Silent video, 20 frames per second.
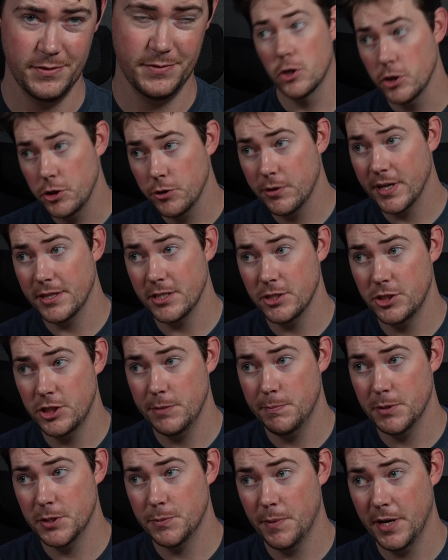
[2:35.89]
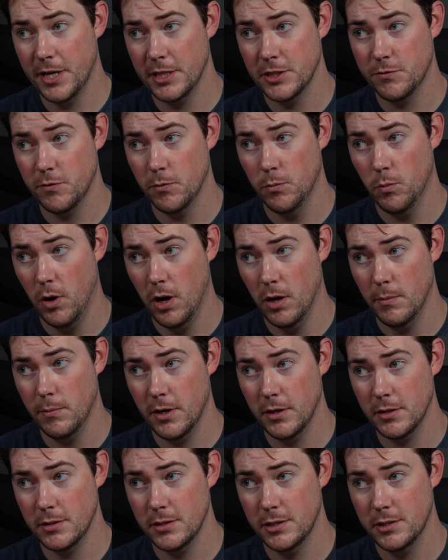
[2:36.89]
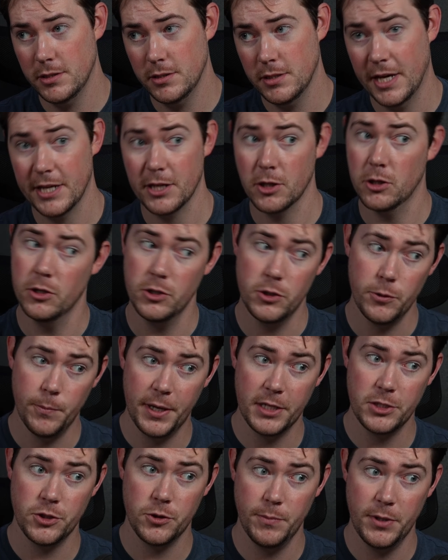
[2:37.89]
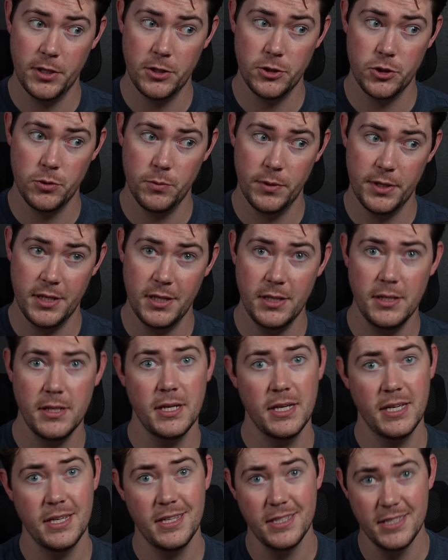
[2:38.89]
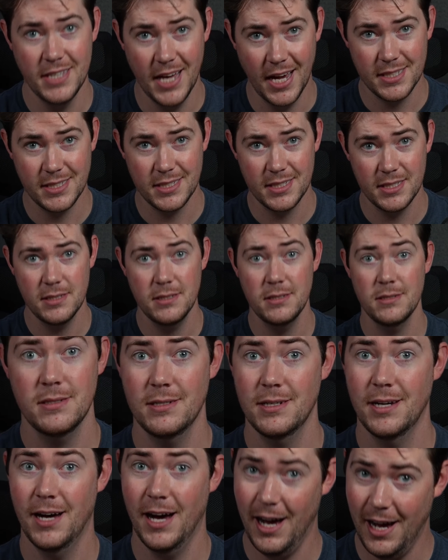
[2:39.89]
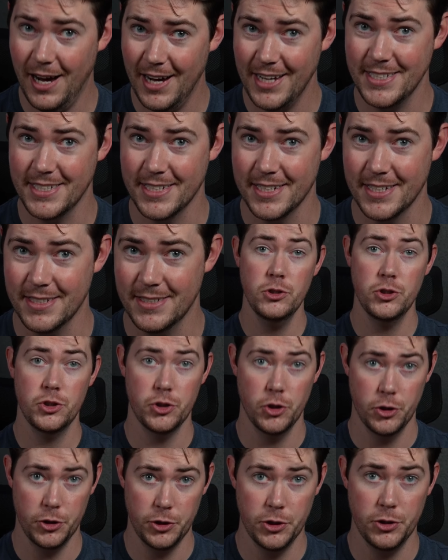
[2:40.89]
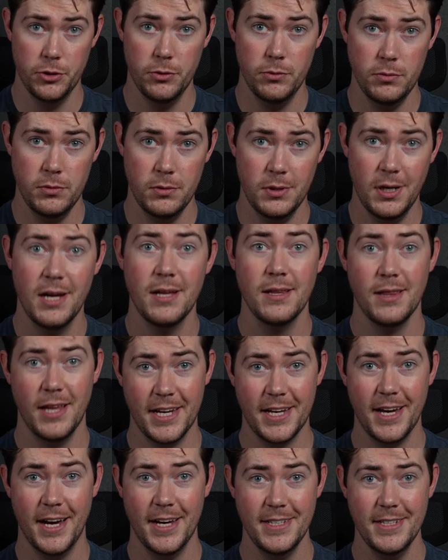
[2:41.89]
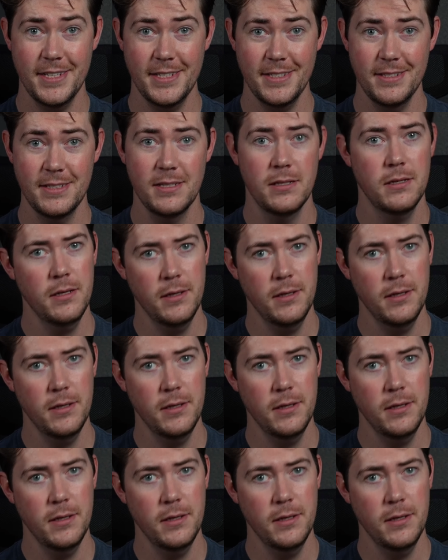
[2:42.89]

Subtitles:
Could you get the cheapest paints from Walmart? And could you paint your miniature with it? Yes. I did. Should you? Like I did?